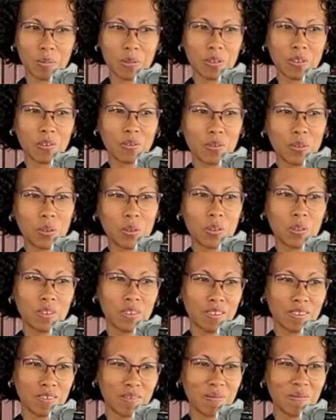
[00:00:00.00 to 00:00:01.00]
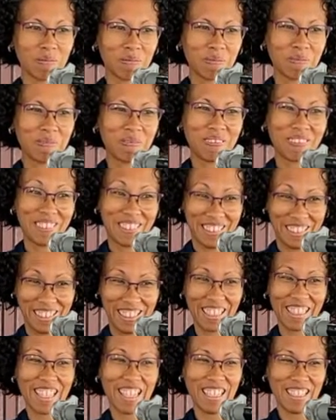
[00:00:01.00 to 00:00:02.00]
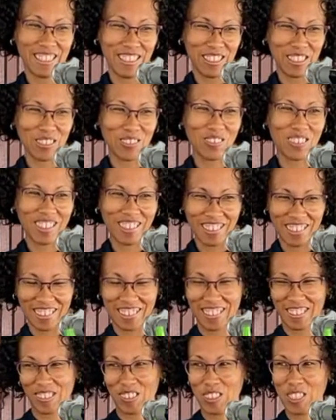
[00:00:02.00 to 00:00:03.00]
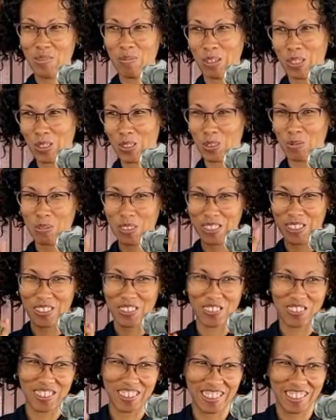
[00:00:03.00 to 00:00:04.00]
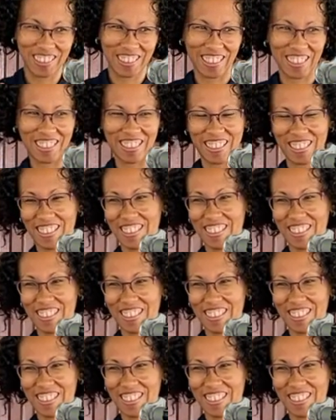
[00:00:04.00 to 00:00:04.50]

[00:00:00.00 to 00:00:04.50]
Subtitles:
for galette des rois. See, my husband is already saying this.